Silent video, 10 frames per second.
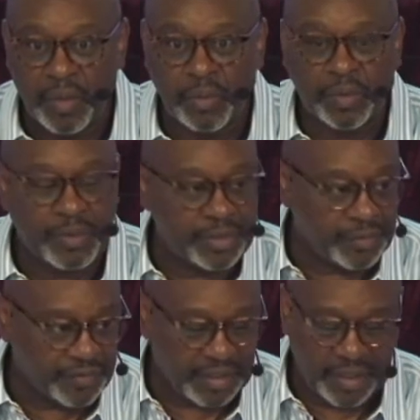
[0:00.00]
What are
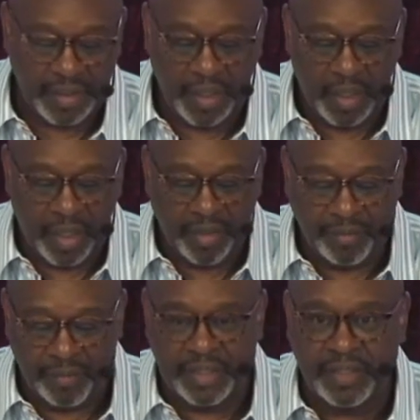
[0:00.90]
you saying?
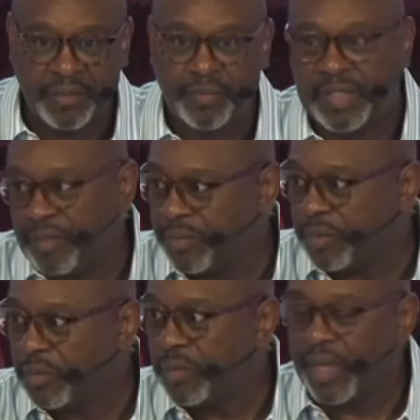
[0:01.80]
Many
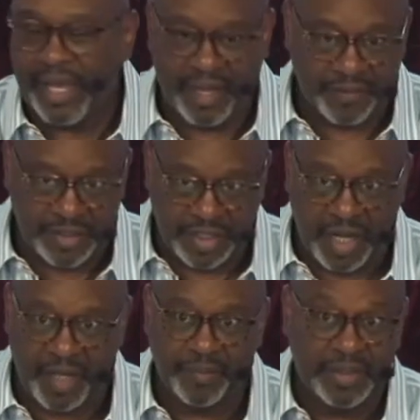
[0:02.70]
people have a
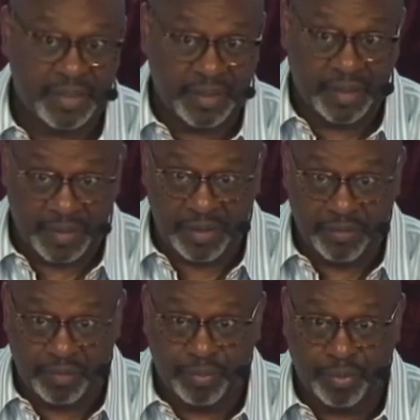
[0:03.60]
job, and let me
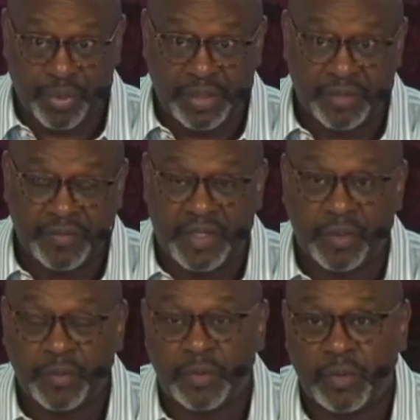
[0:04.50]
break this
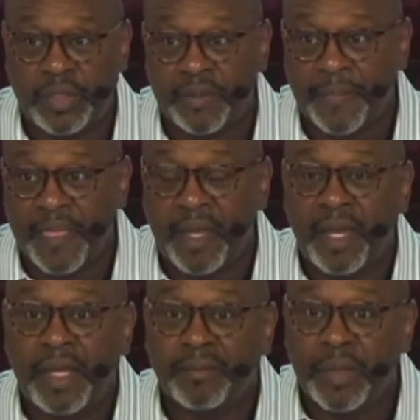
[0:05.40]
out real quick.
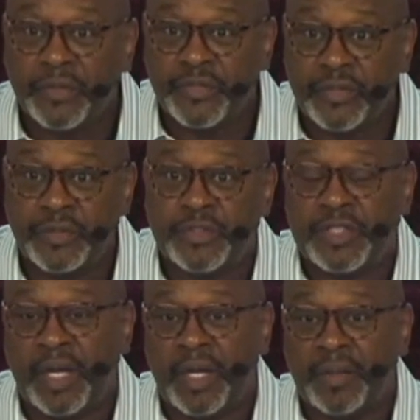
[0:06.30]
Most of those
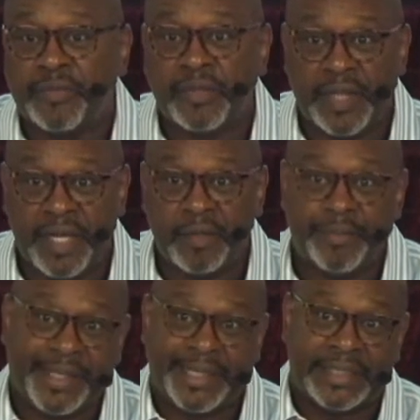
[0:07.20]
jobs are now
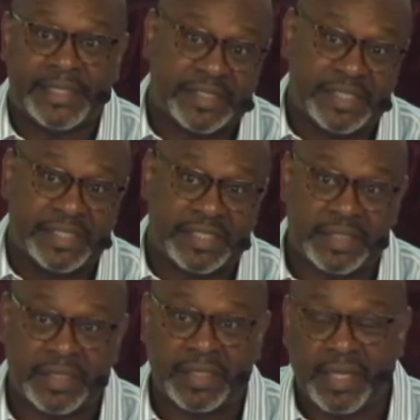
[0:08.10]
paying
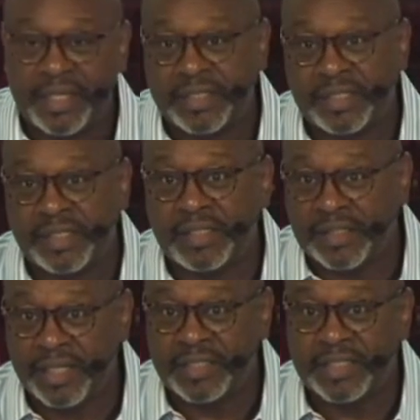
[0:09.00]
$16 to $18 to
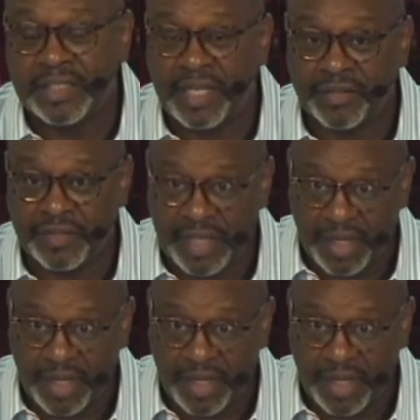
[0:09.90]
$19 an